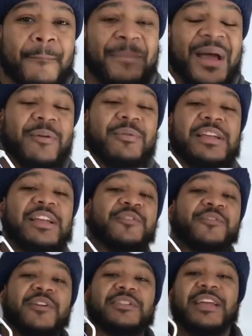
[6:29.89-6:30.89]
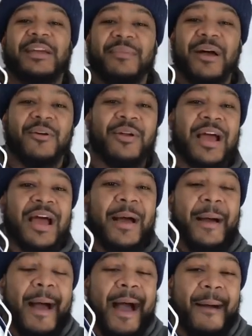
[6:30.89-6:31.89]
Back when these first came out,
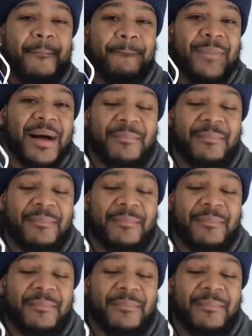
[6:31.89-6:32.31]
my